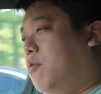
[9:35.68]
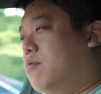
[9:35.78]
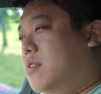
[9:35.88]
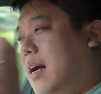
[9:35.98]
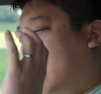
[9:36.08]

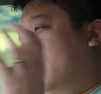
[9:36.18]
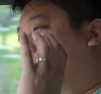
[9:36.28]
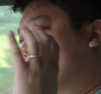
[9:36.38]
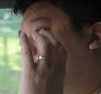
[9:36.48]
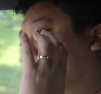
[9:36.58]
Polestar,
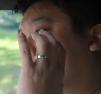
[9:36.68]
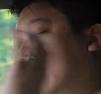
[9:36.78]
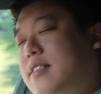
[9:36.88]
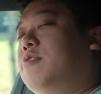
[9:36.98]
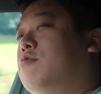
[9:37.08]
everything that
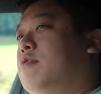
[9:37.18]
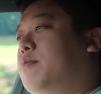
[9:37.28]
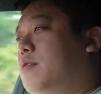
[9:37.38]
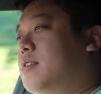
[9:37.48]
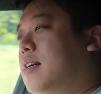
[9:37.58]
has to do with
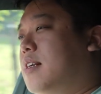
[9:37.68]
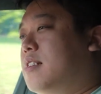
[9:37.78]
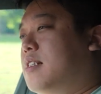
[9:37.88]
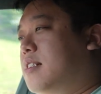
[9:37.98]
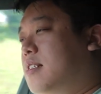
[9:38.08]
Polestar
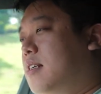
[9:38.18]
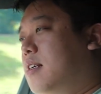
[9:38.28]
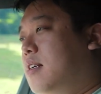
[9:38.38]
is just